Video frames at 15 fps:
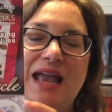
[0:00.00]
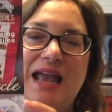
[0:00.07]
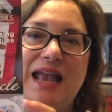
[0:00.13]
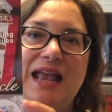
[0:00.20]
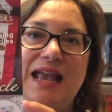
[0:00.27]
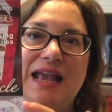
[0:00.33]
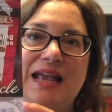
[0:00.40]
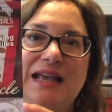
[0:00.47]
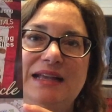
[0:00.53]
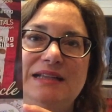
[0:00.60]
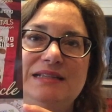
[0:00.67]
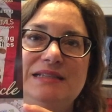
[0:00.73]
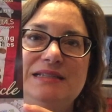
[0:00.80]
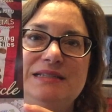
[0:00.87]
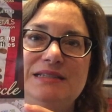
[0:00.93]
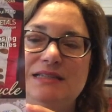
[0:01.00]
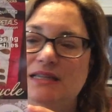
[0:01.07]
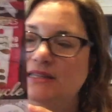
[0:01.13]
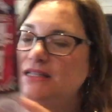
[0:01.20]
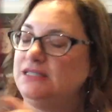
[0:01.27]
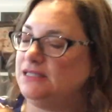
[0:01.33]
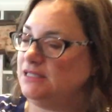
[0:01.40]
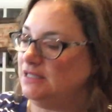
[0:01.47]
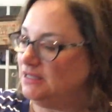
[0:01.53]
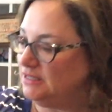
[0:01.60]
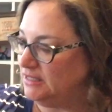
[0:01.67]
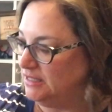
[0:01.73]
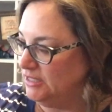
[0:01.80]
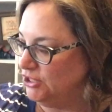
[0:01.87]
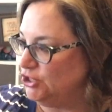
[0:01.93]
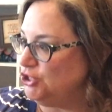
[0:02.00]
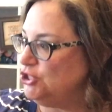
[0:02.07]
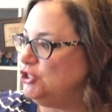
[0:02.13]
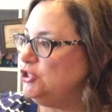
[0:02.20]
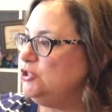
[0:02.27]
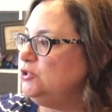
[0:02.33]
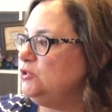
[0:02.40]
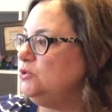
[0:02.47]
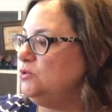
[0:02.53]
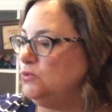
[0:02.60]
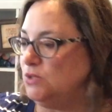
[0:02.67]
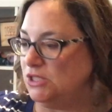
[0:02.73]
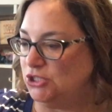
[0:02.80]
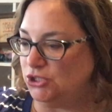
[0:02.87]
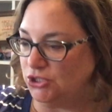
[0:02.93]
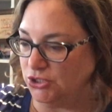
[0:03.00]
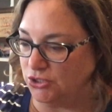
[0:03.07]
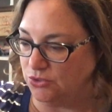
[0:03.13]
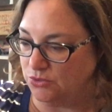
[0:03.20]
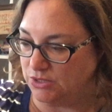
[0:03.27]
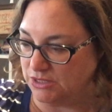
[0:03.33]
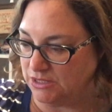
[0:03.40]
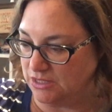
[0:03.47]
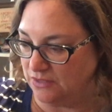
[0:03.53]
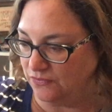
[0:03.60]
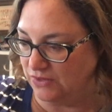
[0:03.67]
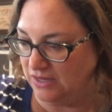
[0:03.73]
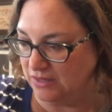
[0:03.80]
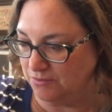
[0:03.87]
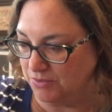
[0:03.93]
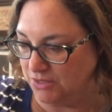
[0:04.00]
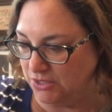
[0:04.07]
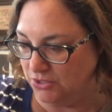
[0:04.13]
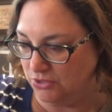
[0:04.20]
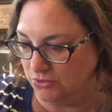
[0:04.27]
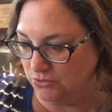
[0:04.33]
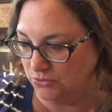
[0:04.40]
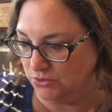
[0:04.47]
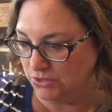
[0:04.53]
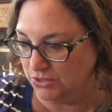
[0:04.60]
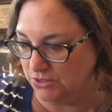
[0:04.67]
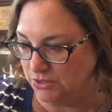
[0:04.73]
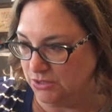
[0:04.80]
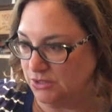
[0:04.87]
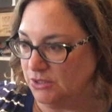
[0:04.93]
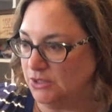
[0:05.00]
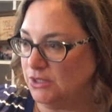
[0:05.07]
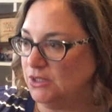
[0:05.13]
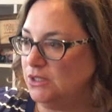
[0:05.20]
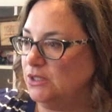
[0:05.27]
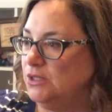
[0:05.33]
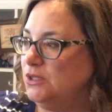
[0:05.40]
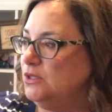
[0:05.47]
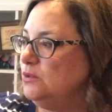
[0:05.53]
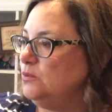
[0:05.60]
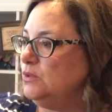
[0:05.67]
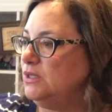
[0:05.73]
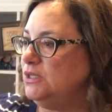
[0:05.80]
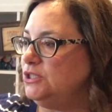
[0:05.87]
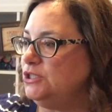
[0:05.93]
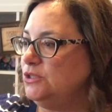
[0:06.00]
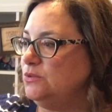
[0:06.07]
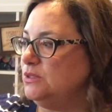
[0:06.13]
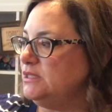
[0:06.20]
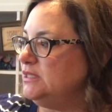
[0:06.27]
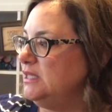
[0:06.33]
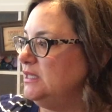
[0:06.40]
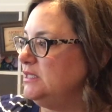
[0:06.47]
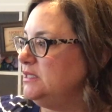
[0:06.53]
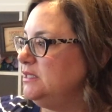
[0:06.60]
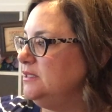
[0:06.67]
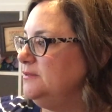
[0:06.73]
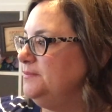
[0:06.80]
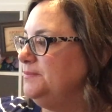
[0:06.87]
And this is issue, I should know this offhand, but I don't. What issue is this?